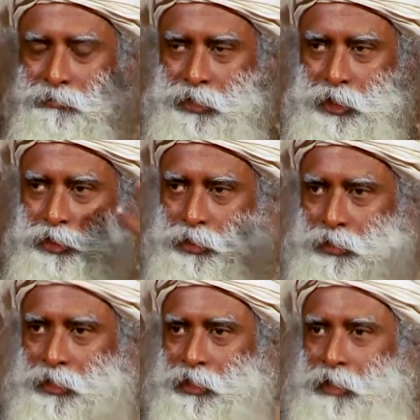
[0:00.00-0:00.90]
conjure
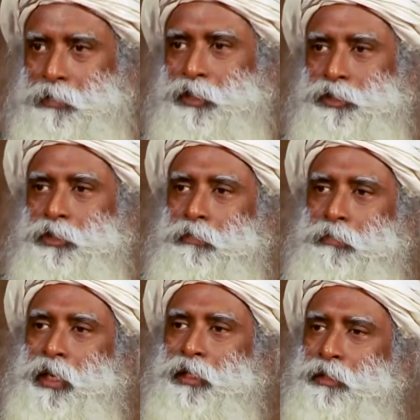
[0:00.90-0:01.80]
that image in your
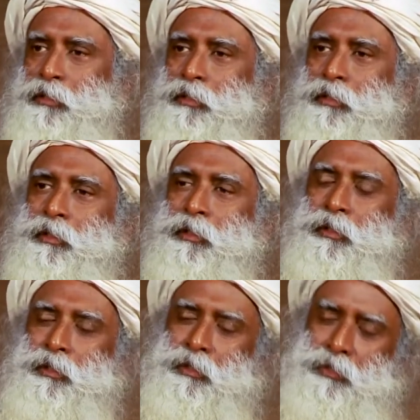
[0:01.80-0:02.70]
mind.
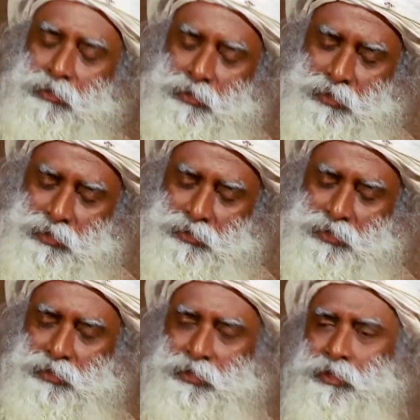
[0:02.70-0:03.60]
The
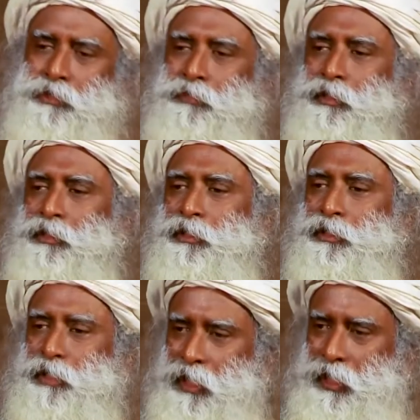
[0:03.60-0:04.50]
Sanskrit word
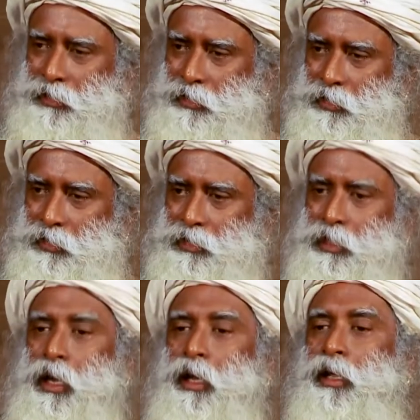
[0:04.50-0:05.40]
is correct, it's
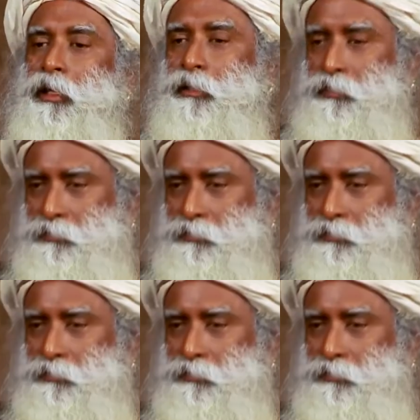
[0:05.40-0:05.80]
kala.